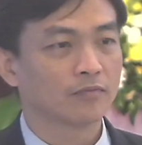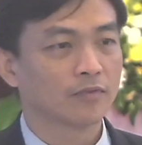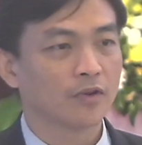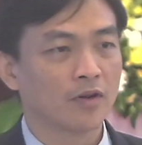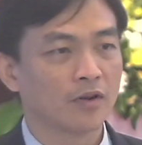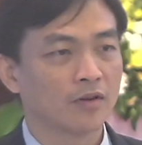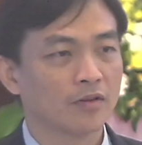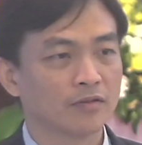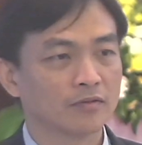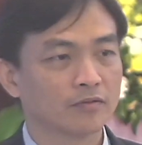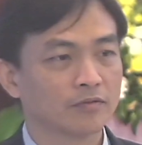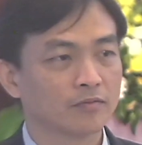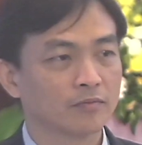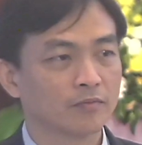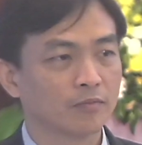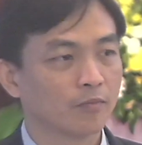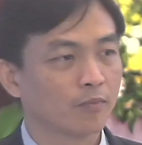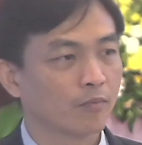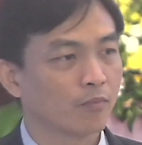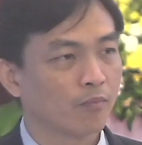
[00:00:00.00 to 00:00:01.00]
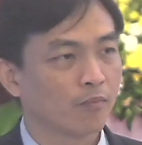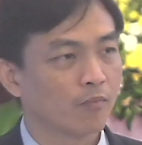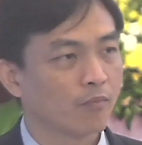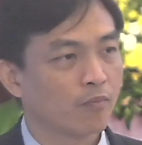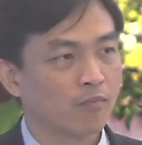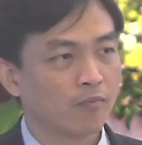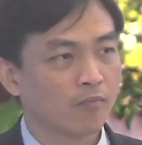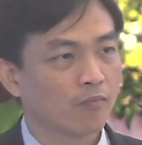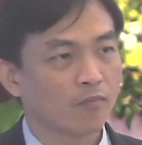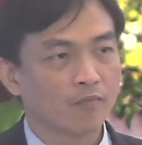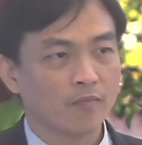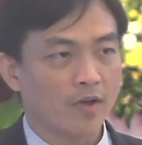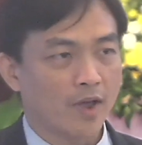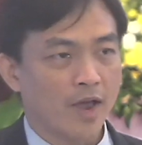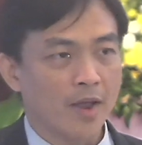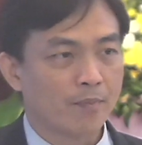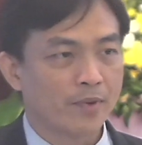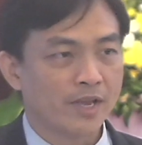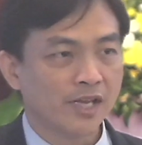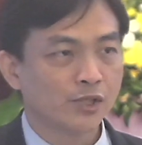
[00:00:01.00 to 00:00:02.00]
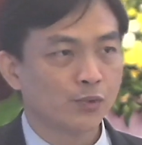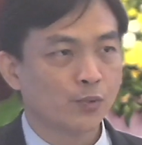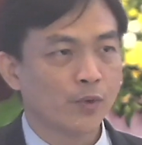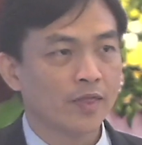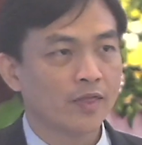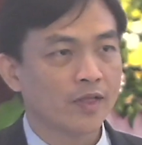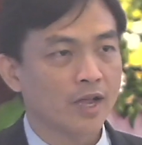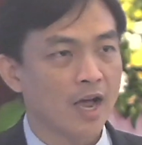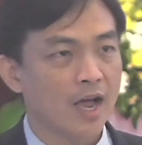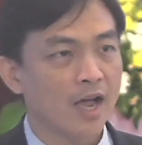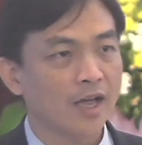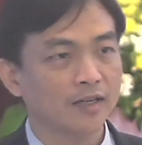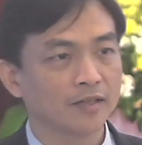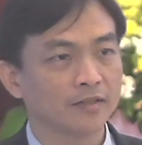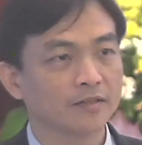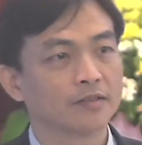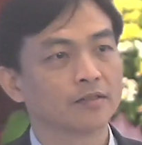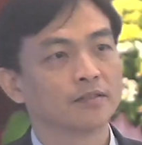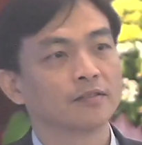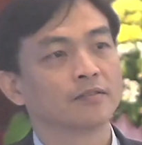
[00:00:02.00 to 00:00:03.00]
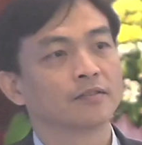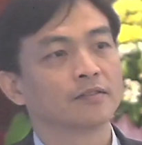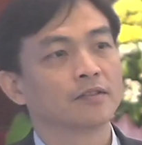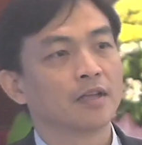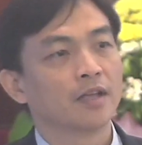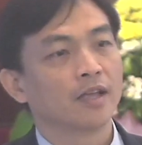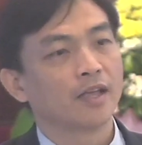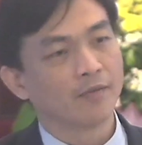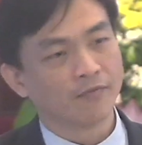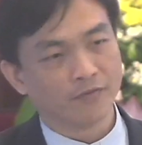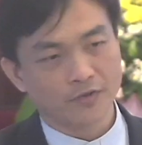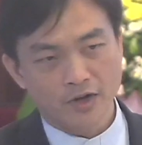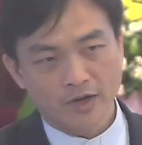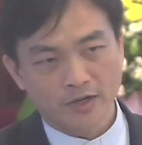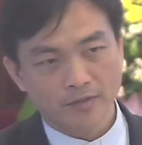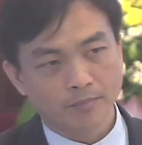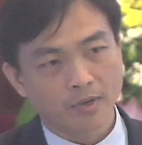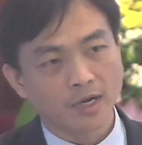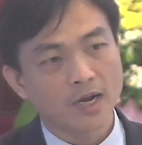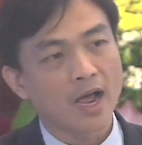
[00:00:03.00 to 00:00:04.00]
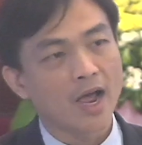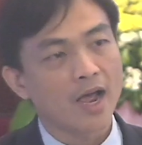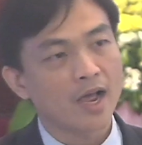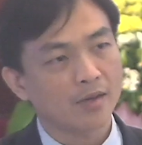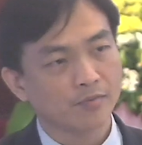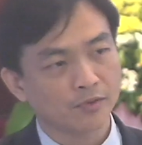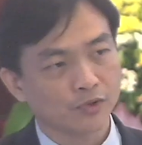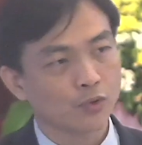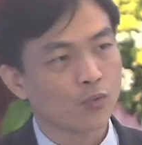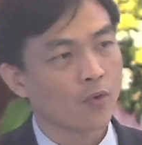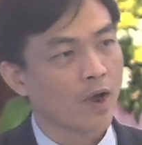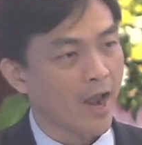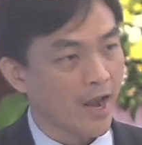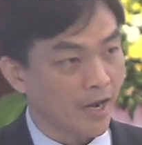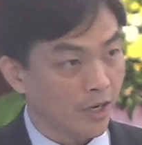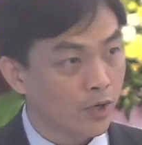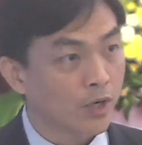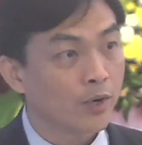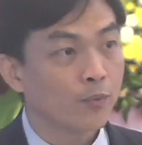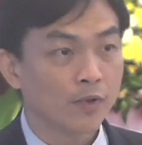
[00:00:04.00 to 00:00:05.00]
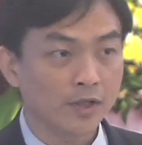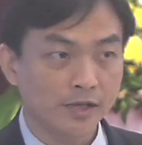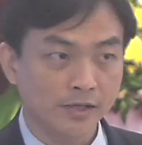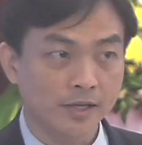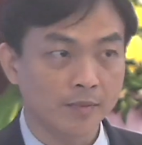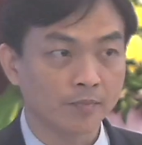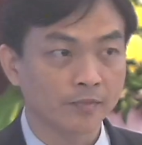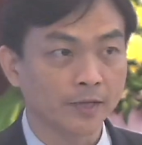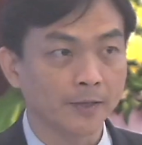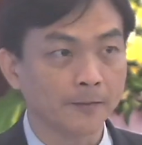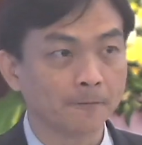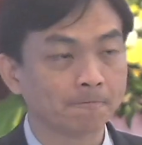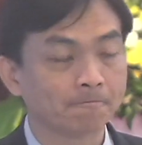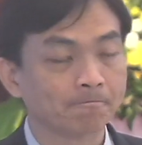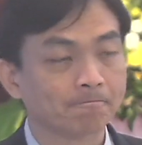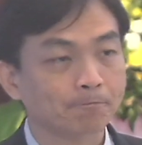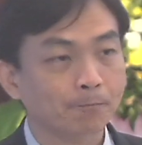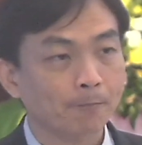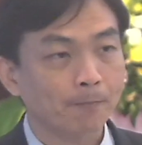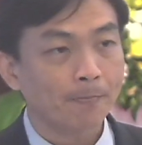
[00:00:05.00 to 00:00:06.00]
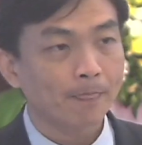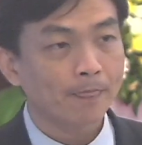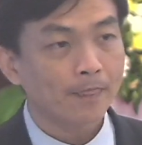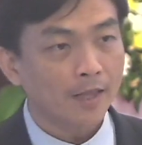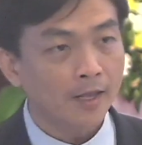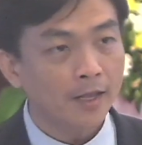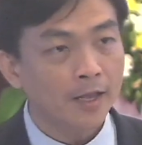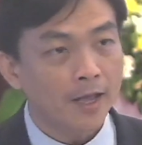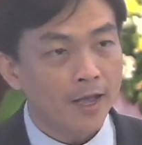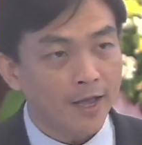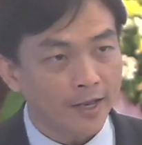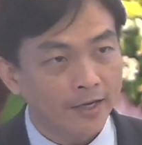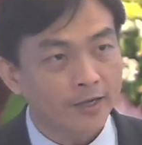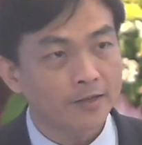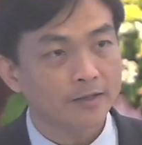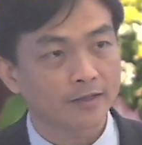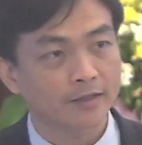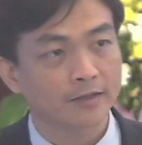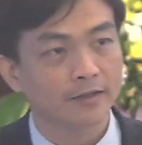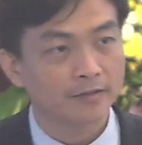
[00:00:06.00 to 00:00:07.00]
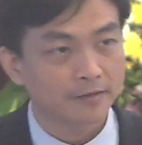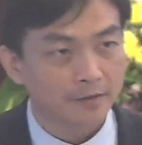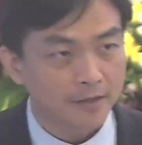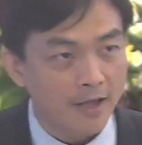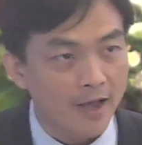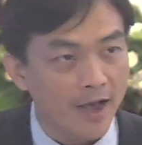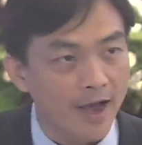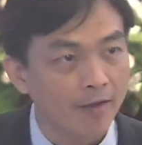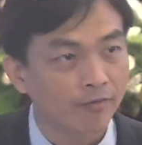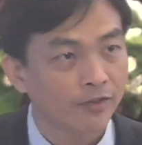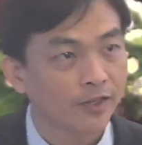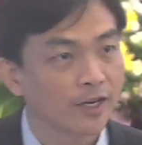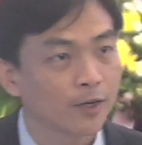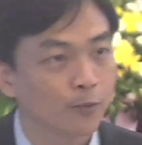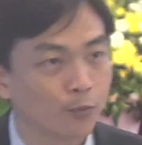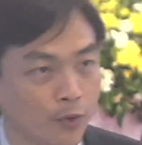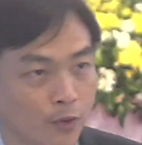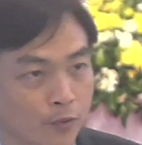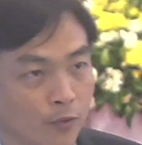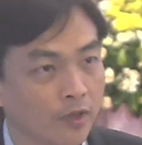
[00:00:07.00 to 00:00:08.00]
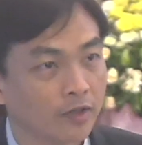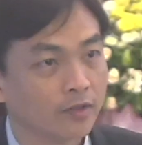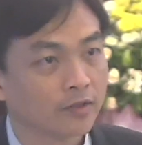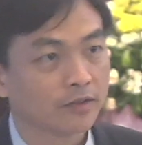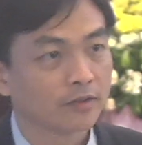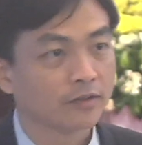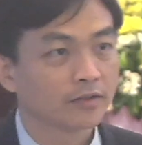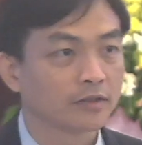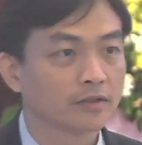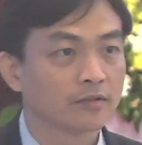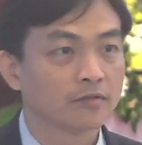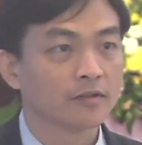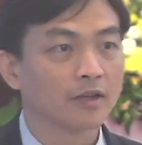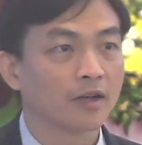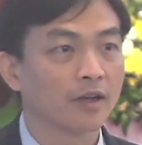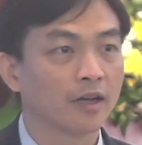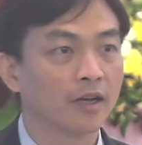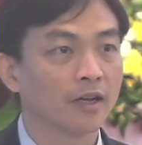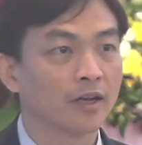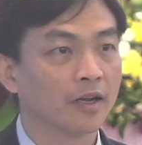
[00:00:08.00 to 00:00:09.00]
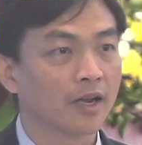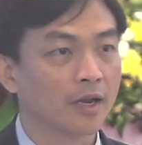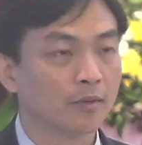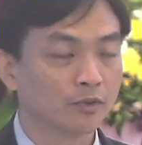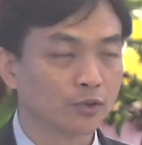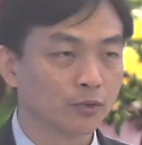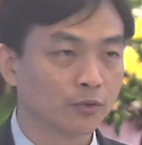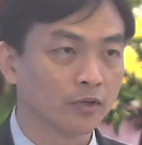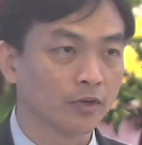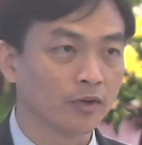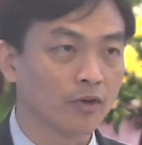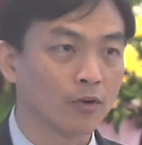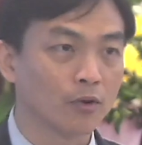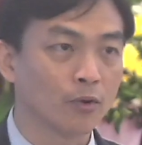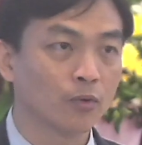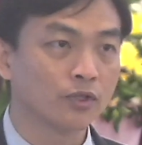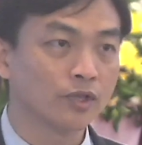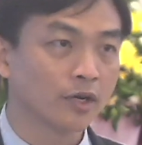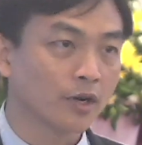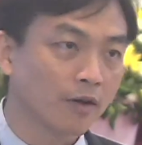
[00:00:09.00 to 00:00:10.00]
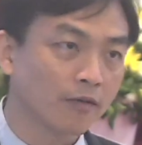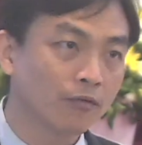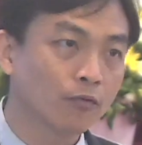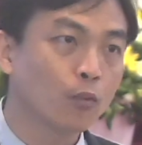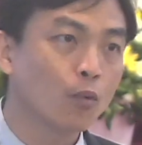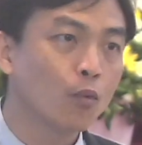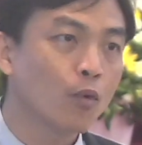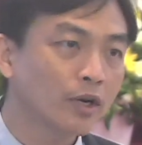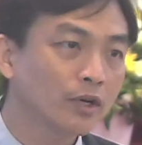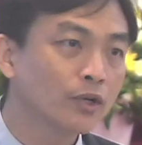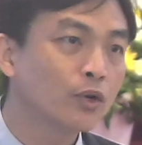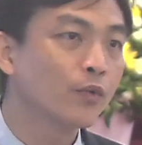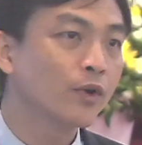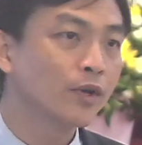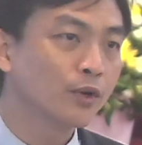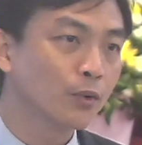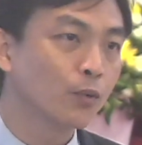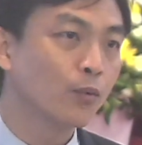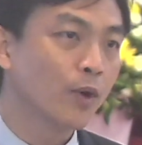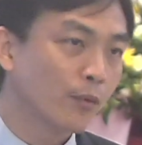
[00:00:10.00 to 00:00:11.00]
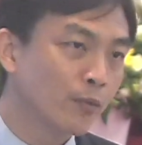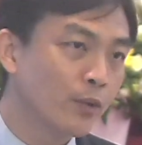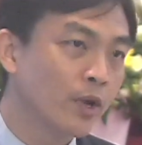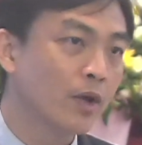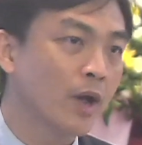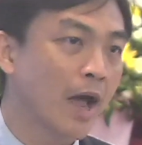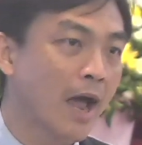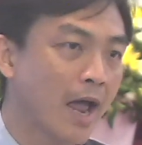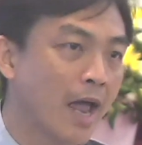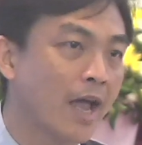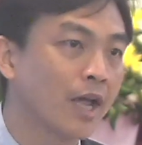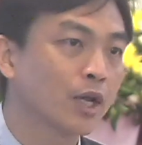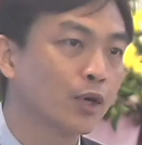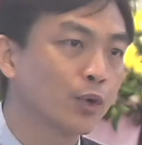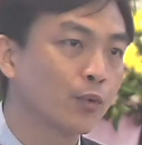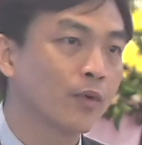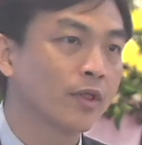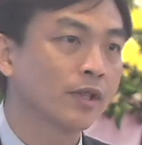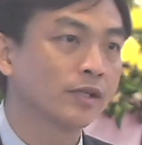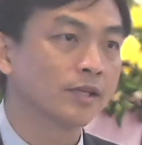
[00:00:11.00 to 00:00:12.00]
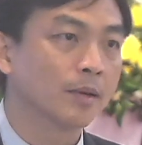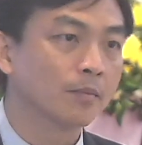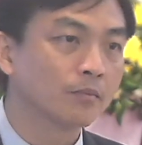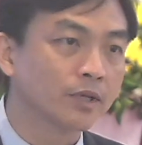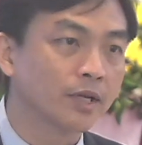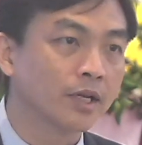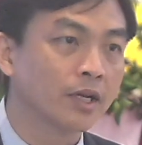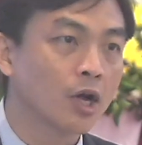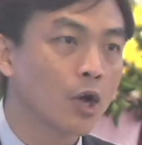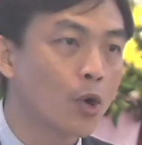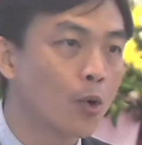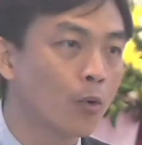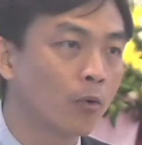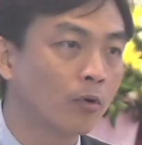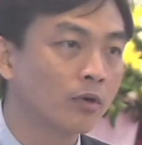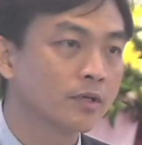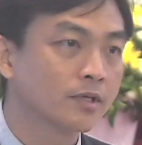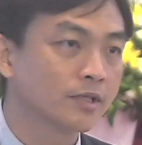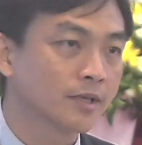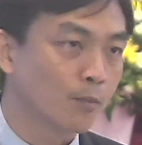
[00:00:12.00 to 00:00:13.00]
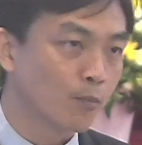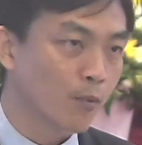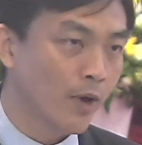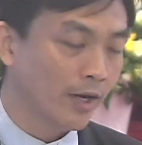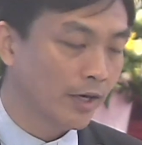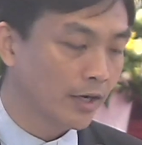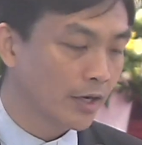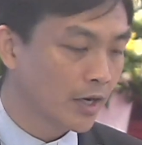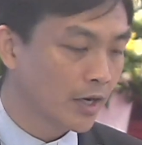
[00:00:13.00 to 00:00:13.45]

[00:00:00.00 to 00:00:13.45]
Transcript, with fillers: uh, at peace with God? If not, perhaps you are angry with something. And after that, we will uh, come to the conclusion of what do we do when we are angry with something or someone.